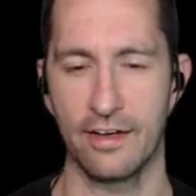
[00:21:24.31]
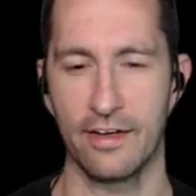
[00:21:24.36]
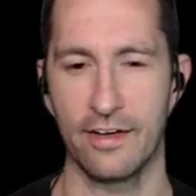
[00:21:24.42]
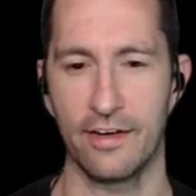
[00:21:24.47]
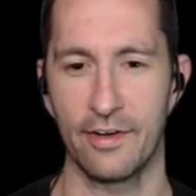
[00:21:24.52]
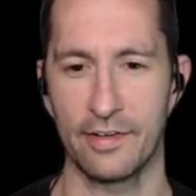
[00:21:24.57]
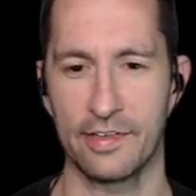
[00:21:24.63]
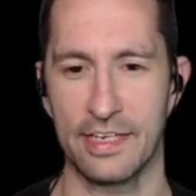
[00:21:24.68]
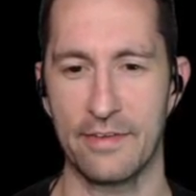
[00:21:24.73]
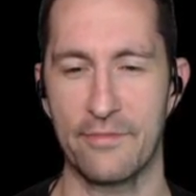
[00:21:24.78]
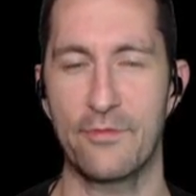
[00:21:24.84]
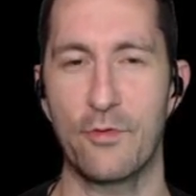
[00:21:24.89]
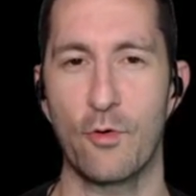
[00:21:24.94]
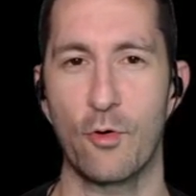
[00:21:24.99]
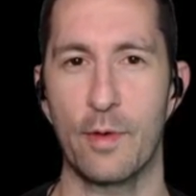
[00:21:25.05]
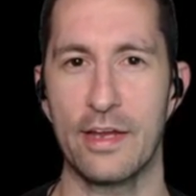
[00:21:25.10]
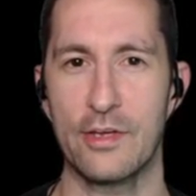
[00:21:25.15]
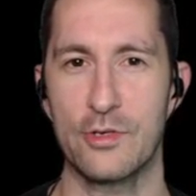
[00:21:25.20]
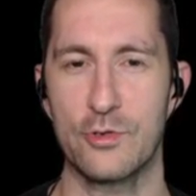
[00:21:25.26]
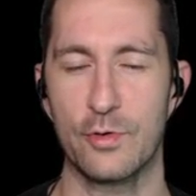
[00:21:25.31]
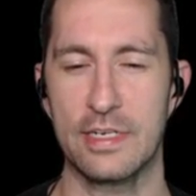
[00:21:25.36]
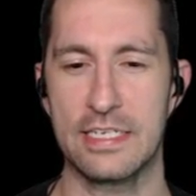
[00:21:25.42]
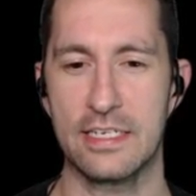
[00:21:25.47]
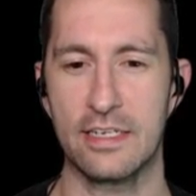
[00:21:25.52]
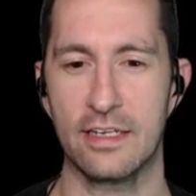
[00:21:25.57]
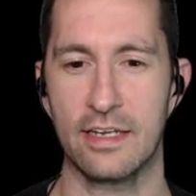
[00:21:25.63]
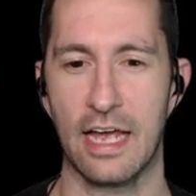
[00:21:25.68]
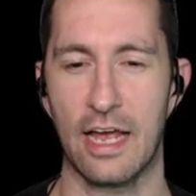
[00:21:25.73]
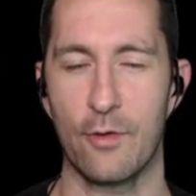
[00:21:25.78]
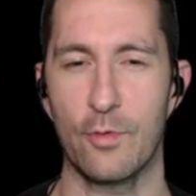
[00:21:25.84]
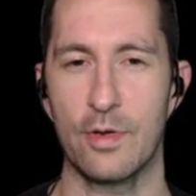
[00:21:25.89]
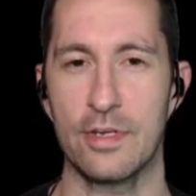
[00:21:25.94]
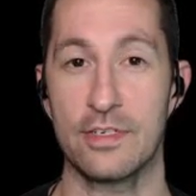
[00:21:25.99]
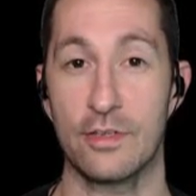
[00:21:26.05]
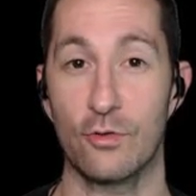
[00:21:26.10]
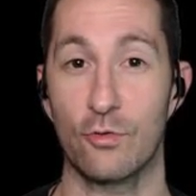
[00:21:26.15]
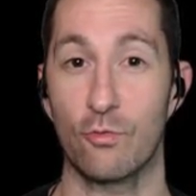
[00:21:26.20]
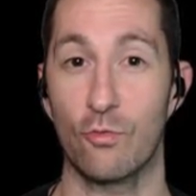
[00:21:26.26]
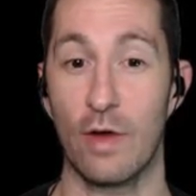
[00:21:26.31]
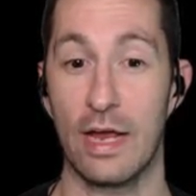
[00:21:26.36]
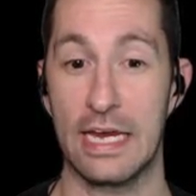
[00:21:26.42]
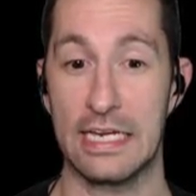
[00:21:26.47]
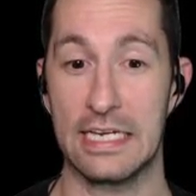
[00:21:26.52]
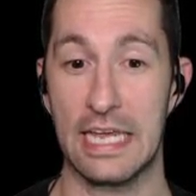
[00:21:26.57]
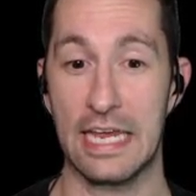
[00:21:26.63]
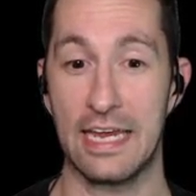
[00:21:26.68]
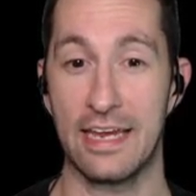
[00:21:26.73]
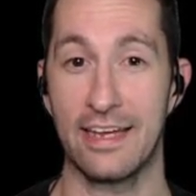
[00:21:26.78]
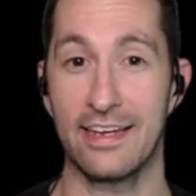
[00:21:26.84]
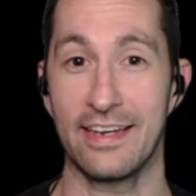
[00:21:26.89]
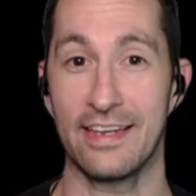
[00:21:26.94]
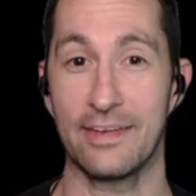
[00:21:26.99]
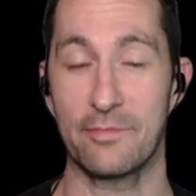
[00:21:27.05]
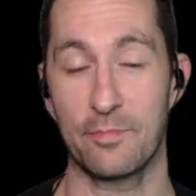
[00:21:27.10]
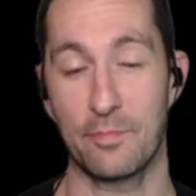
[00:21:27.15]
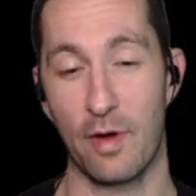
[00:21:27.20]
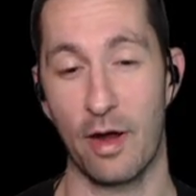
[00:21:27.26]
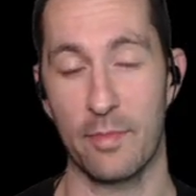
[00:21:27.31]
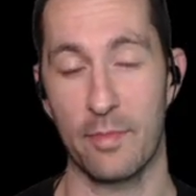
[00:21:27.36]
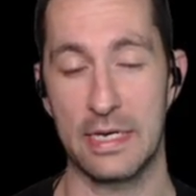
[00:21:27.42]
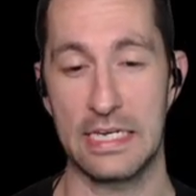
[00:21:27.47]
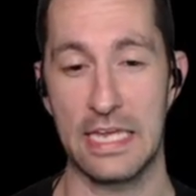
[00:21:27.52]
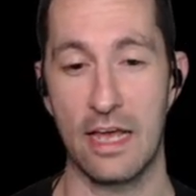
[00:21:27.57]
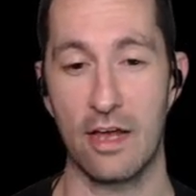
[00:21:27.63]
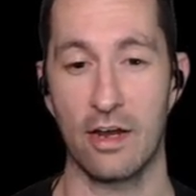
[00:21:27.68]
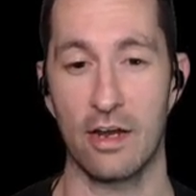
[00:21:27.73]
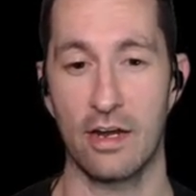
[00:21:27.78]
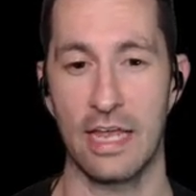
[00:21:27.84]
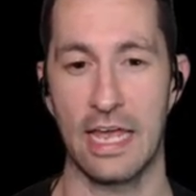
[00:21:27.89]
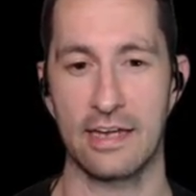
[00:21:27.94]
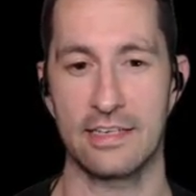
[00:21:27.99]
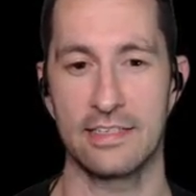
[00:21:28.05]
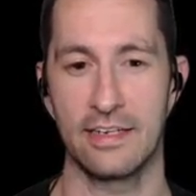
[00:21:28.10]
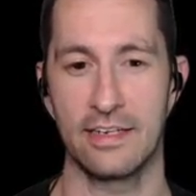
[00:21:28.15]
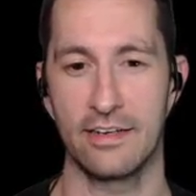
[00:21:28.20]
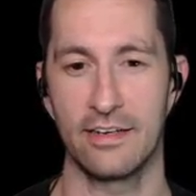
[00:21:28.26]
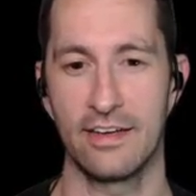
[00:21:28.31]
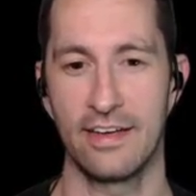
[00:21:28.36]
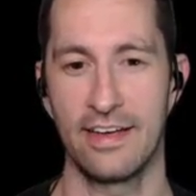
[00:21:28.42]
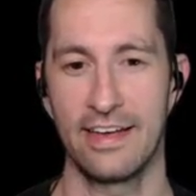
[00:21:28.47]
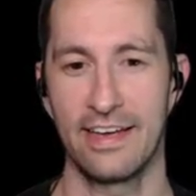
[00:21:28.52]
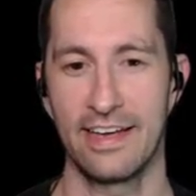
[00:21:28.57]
Oh, see, four-way joystick? I went to the right, and it brought me down on accident.